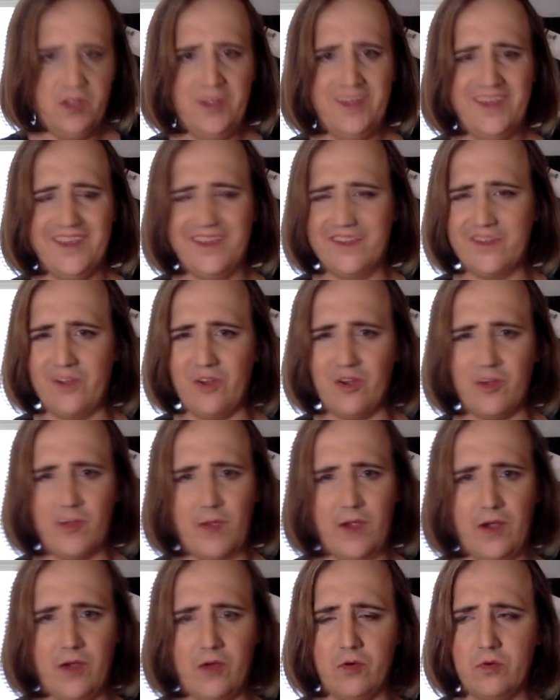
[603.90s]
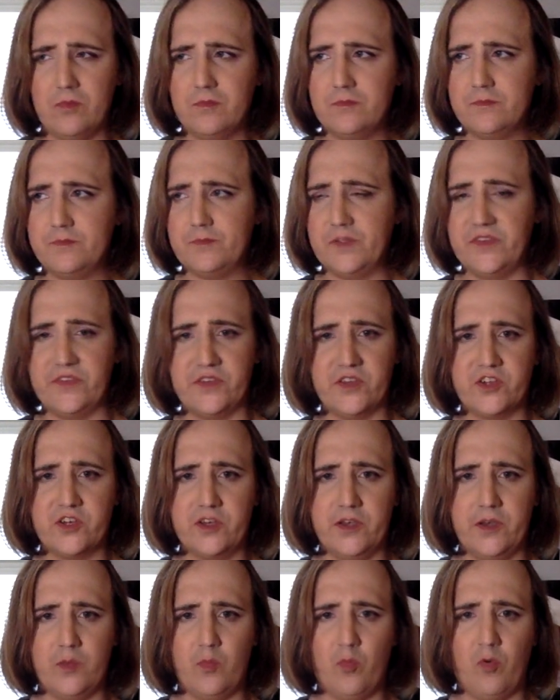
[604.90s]
It's all about
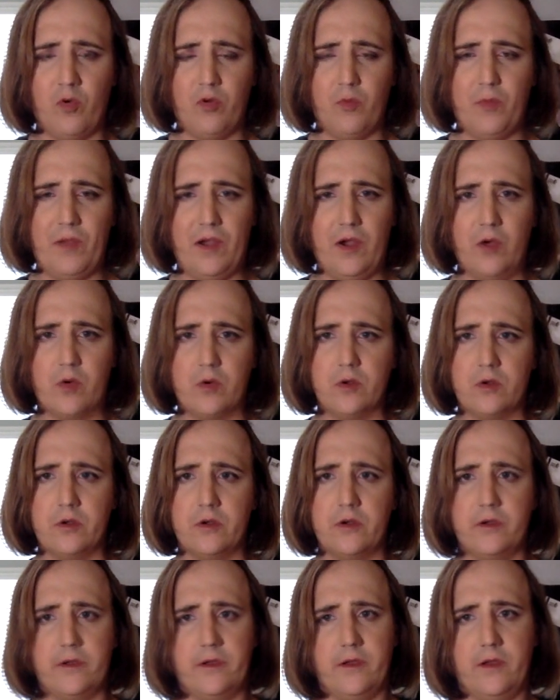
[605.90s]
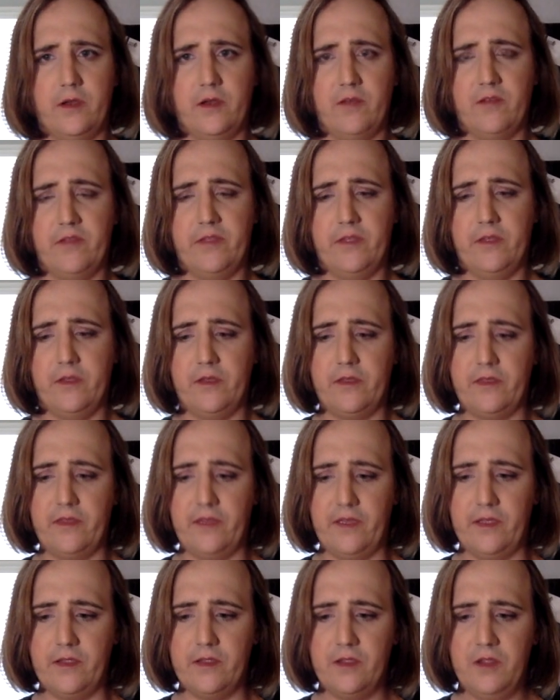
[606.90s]
positioning, world power, and everything like
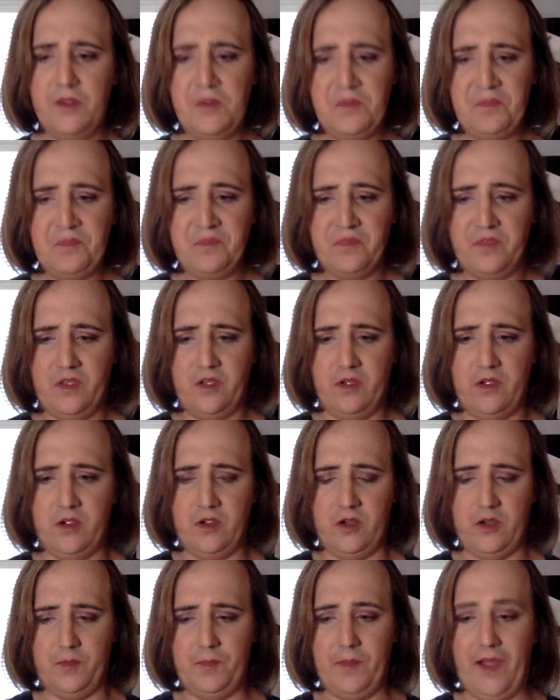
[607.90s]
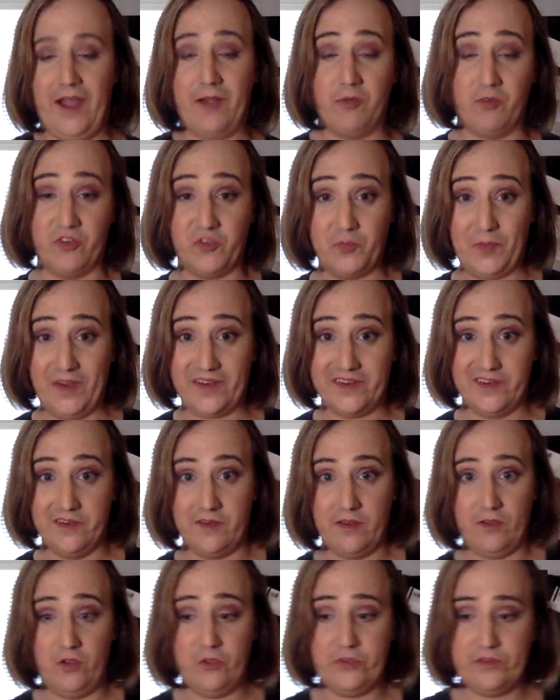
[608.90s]
that. I respected
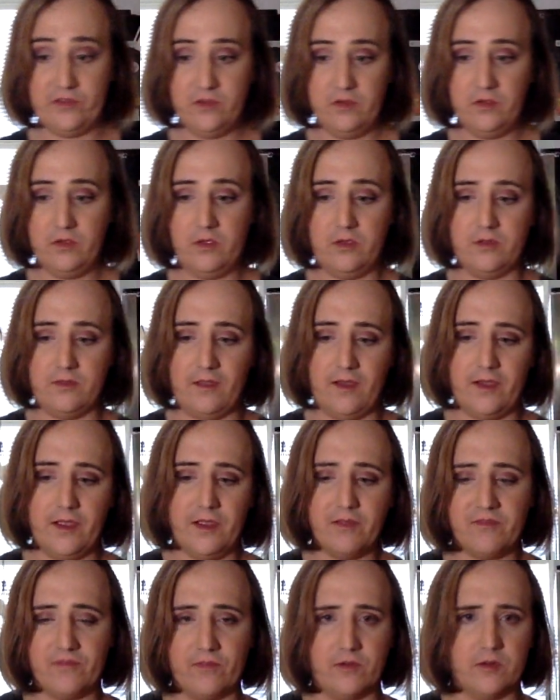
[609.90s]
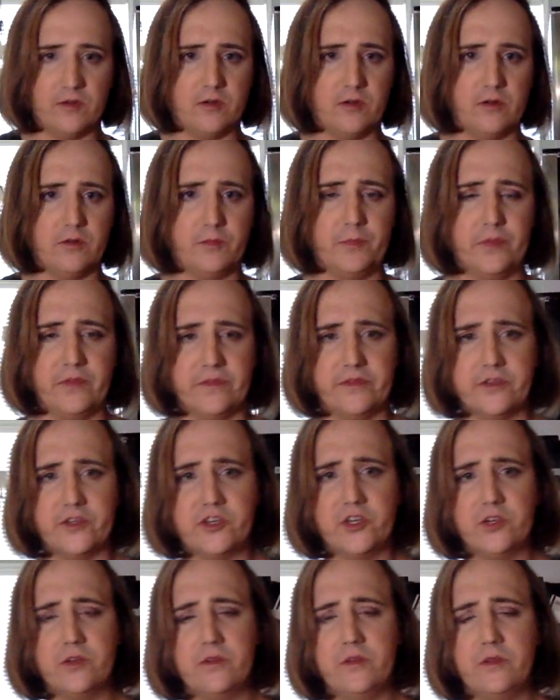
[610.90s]
Tulsi a lot for her
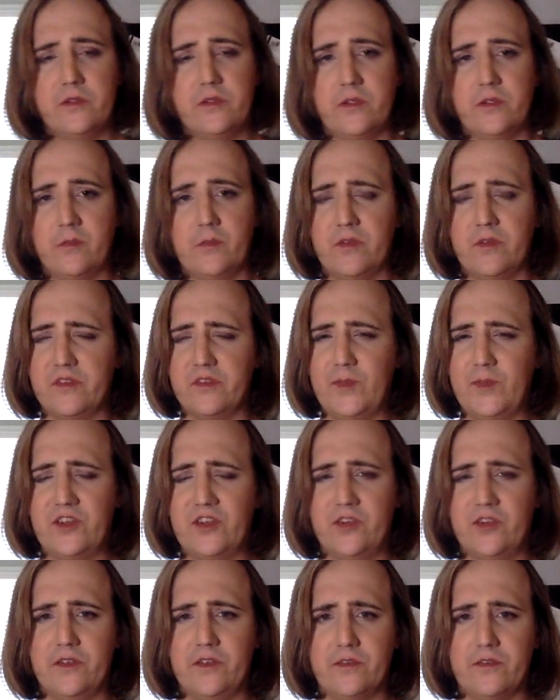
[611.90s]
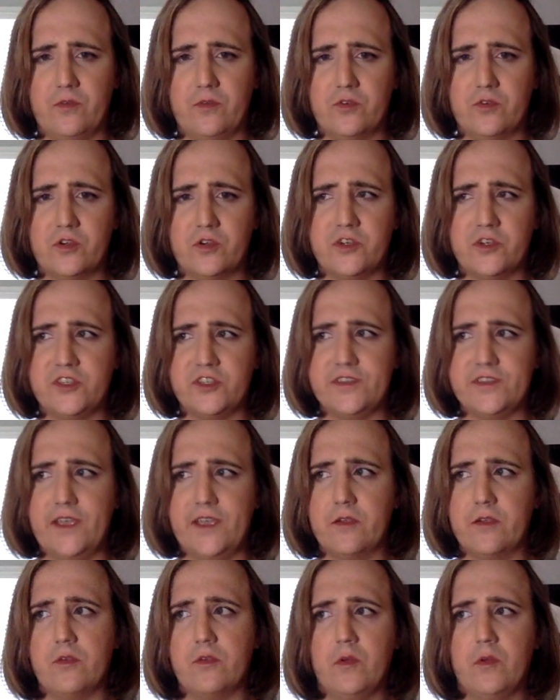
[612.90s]
position, especially as a soldier, and she's
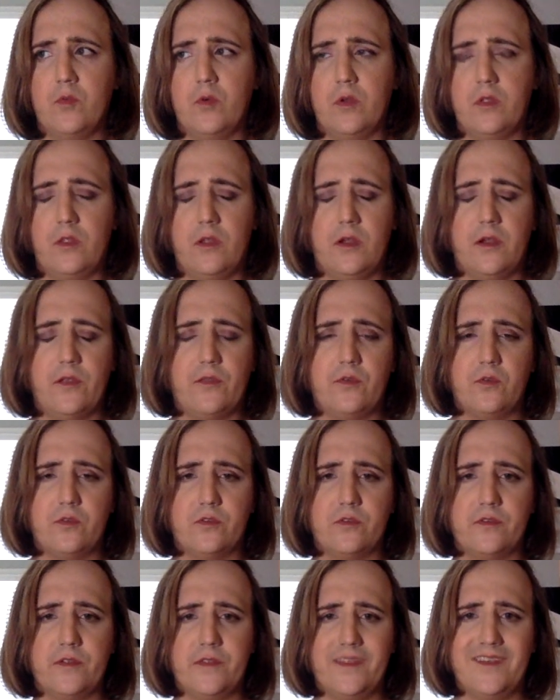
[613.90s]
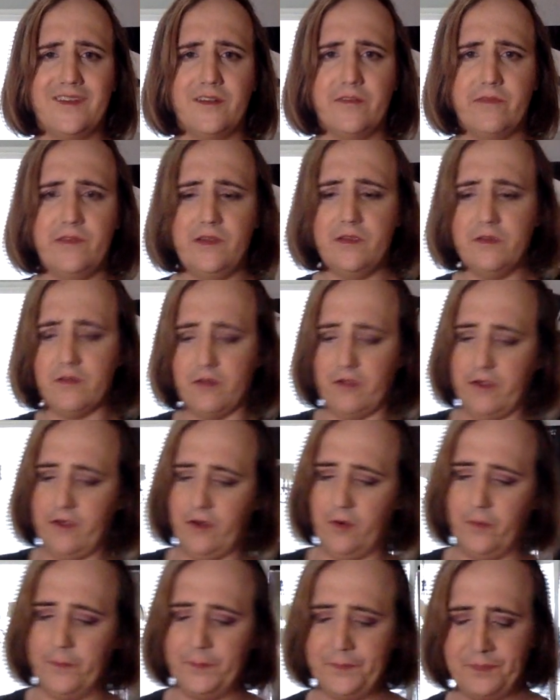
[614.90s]
echoing what a lot of soldiers I think are feeling right now.